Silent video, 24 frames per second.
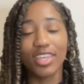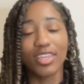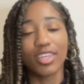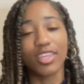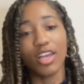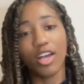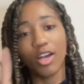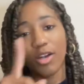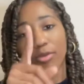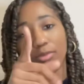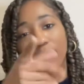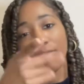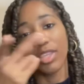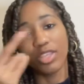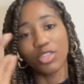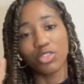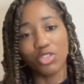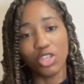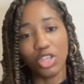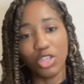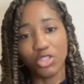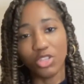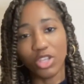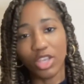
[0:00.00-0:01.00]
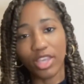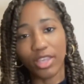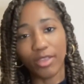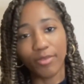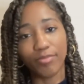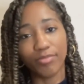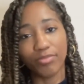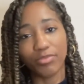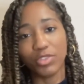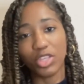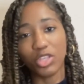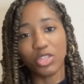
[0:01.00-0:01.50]
Oh, and
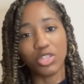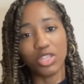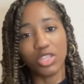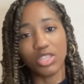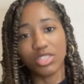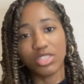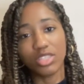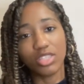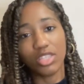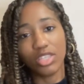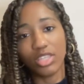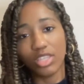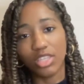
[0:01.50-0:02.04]
JJ's